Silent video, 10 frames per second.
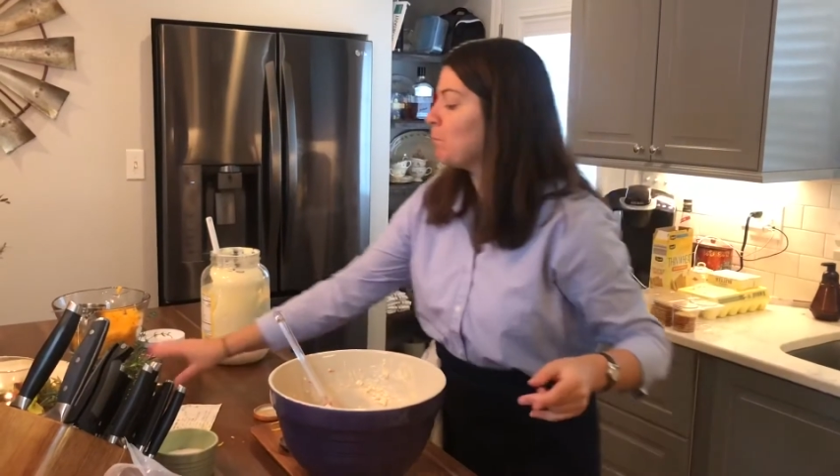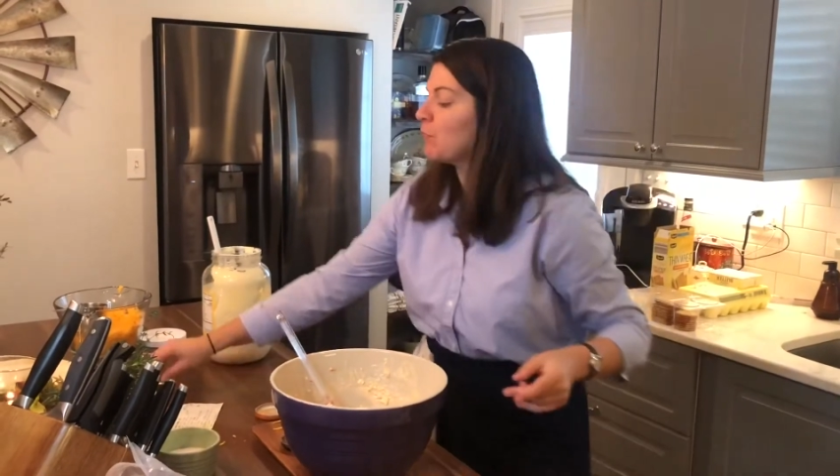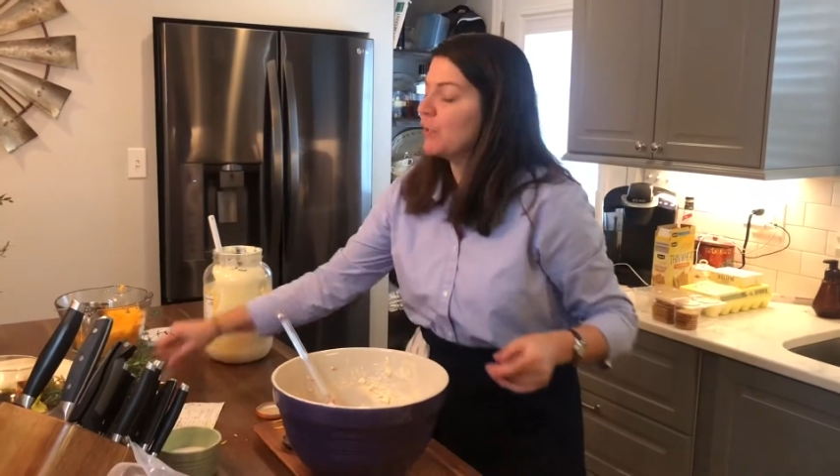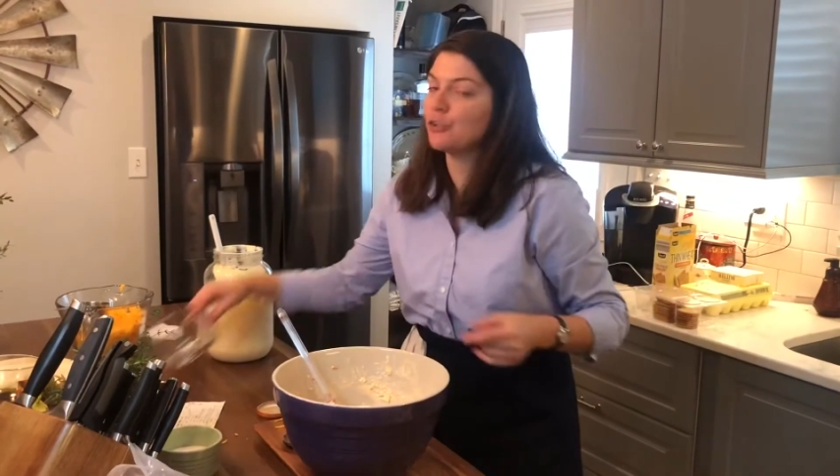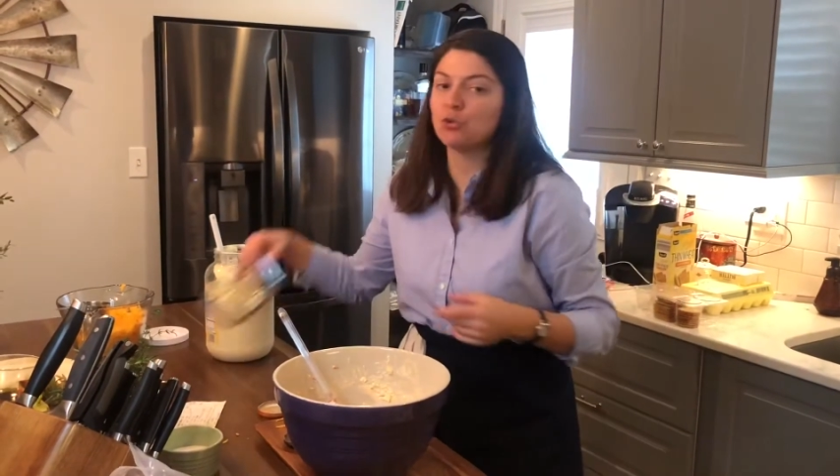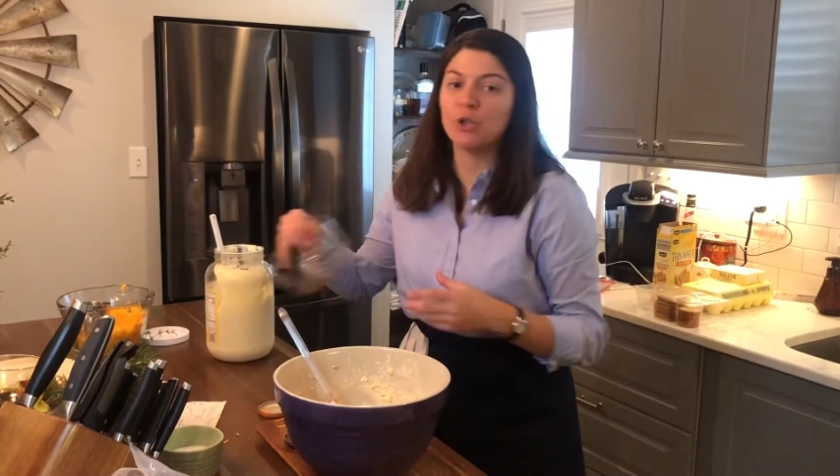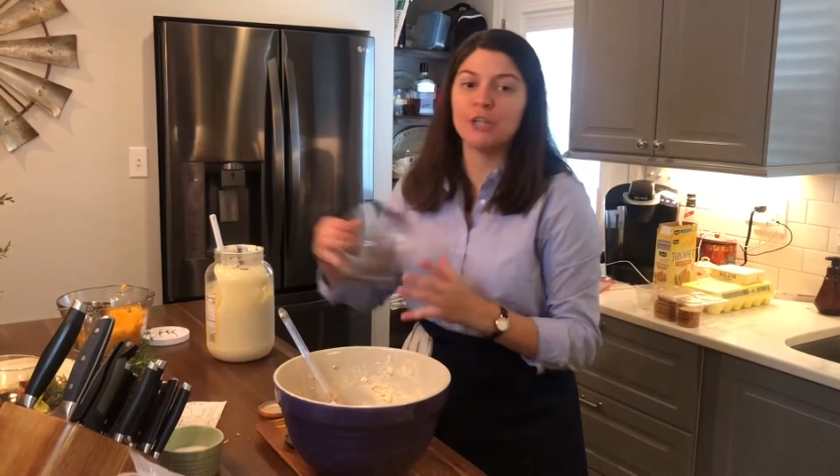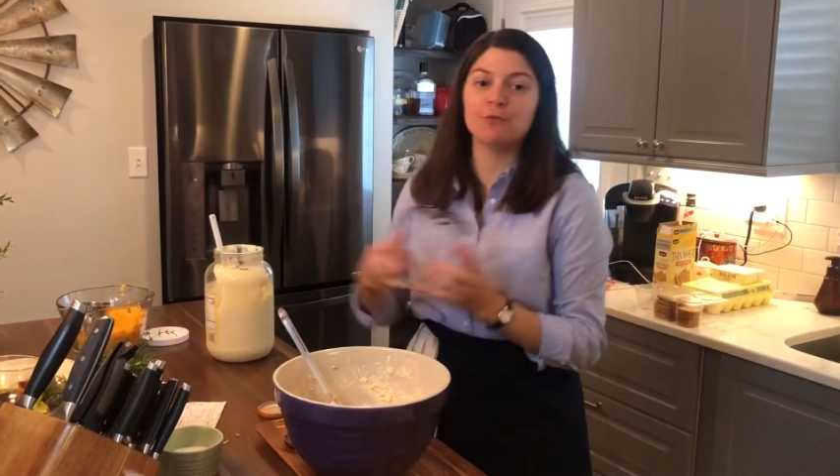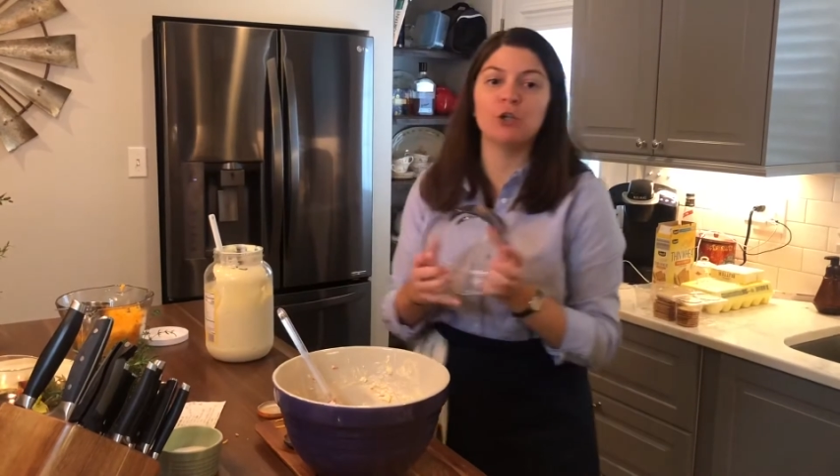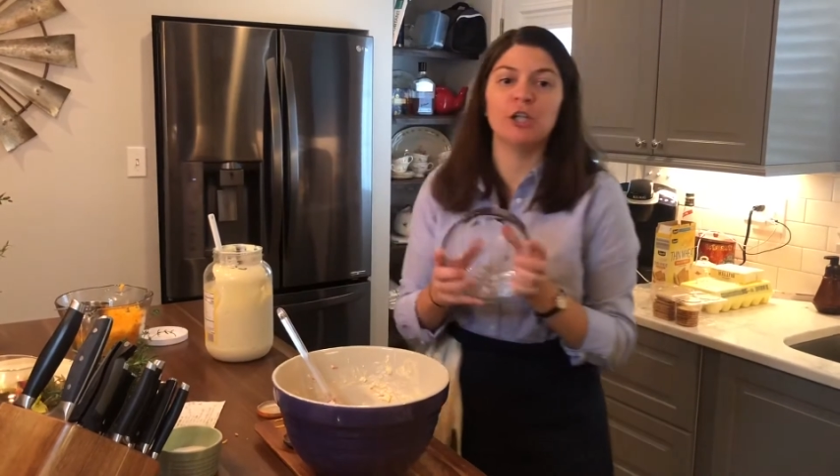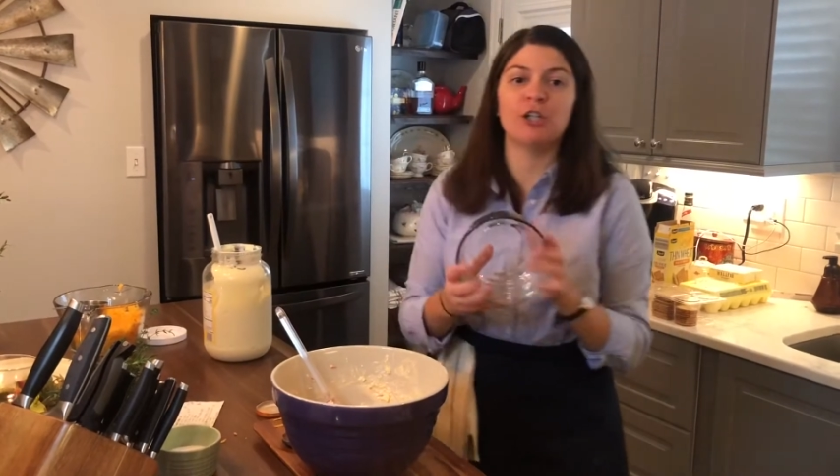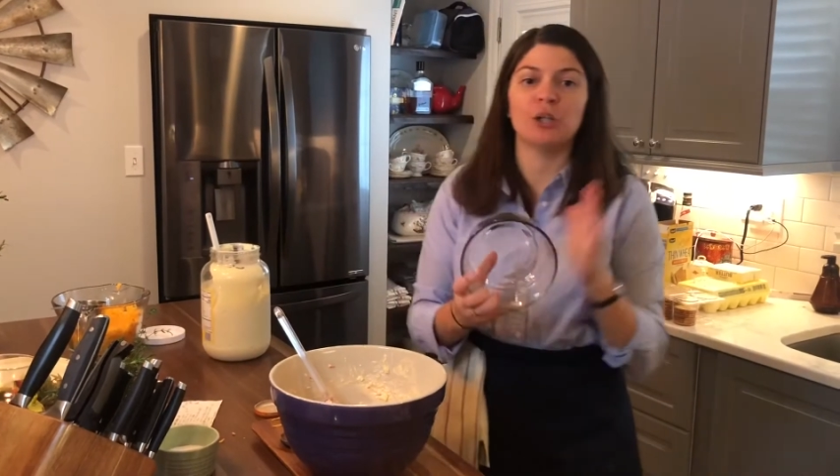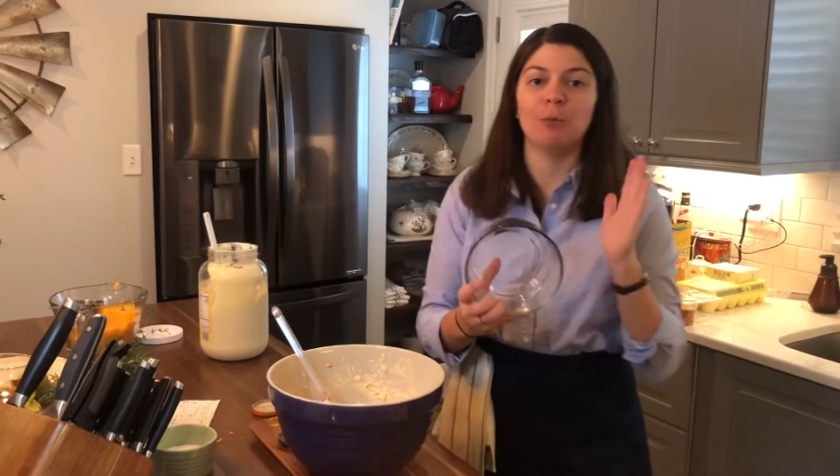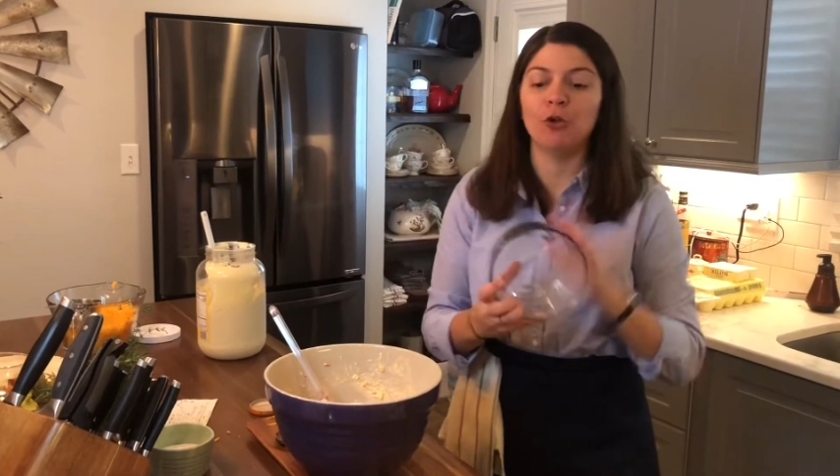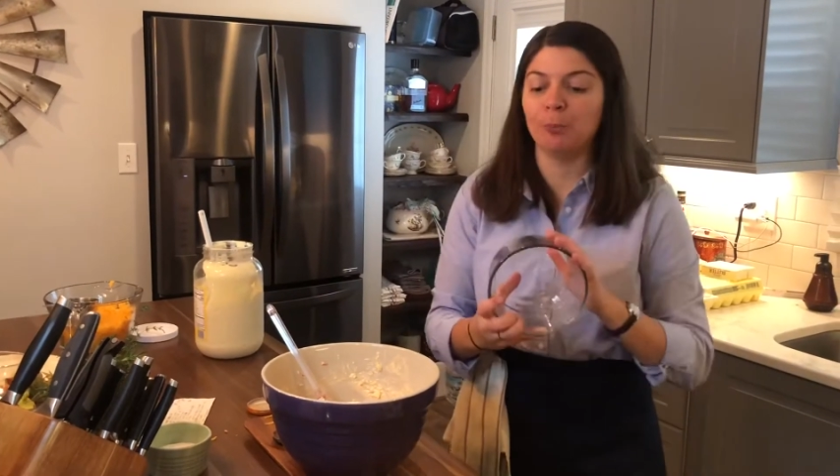just transfer it into the
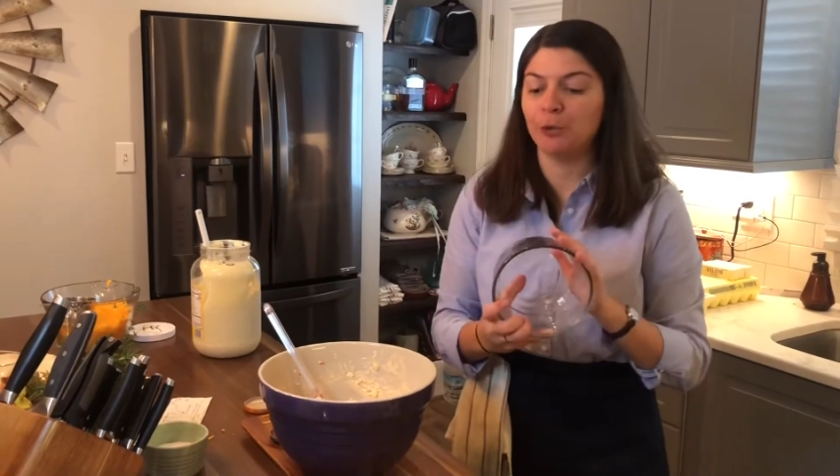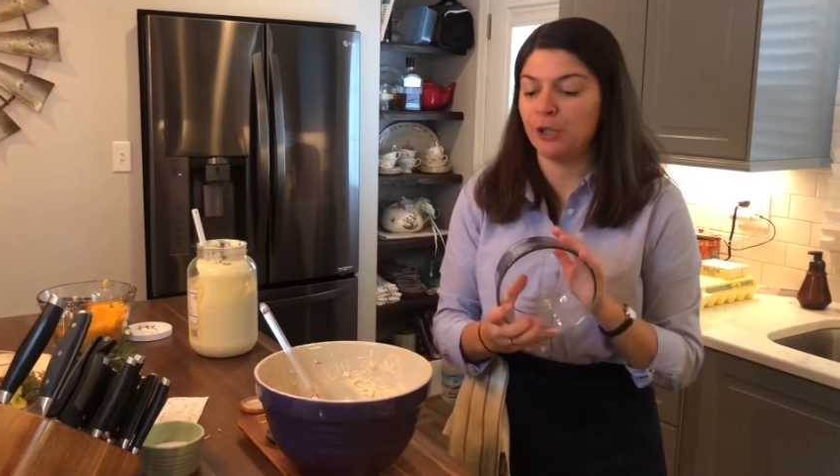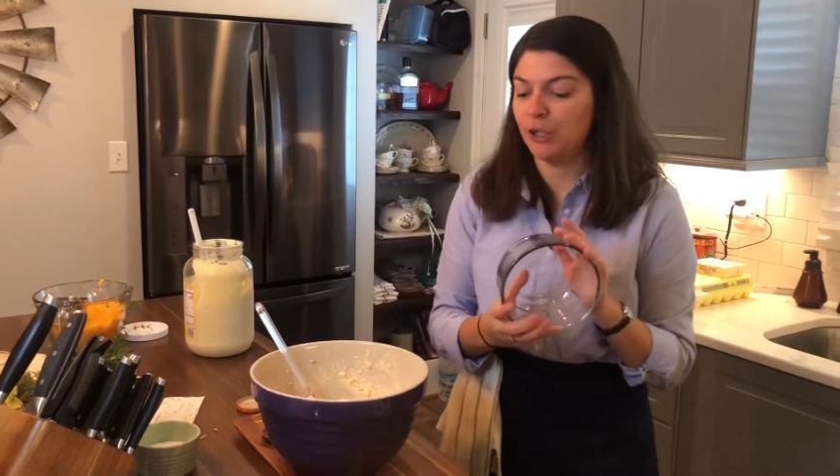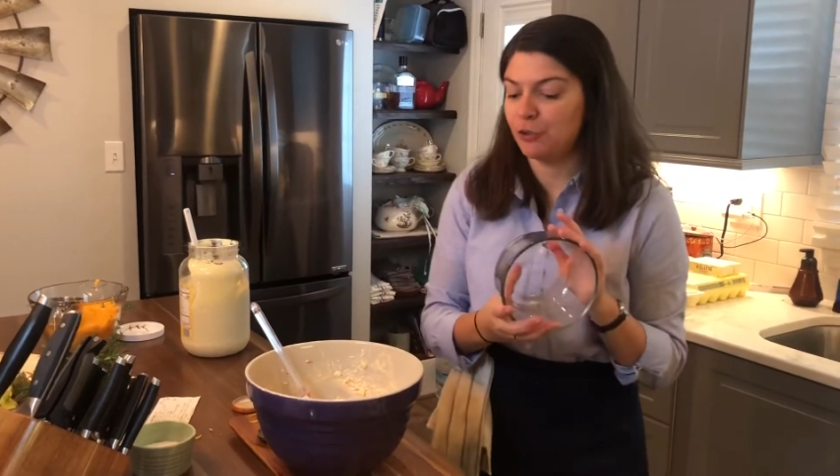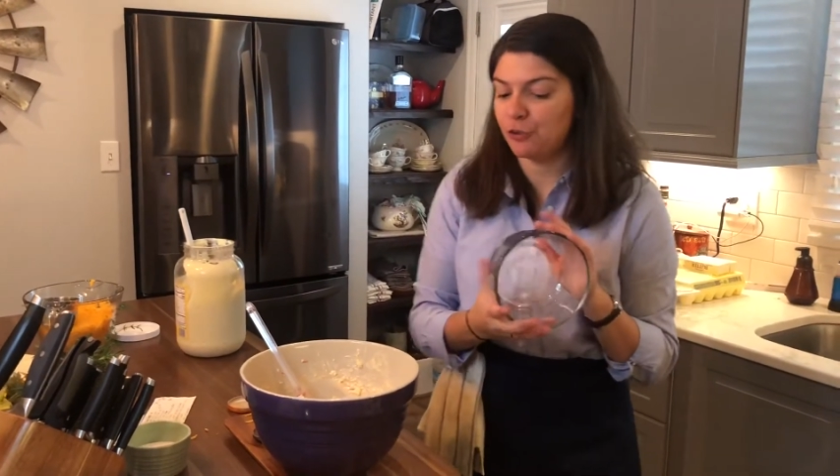bowl to put it into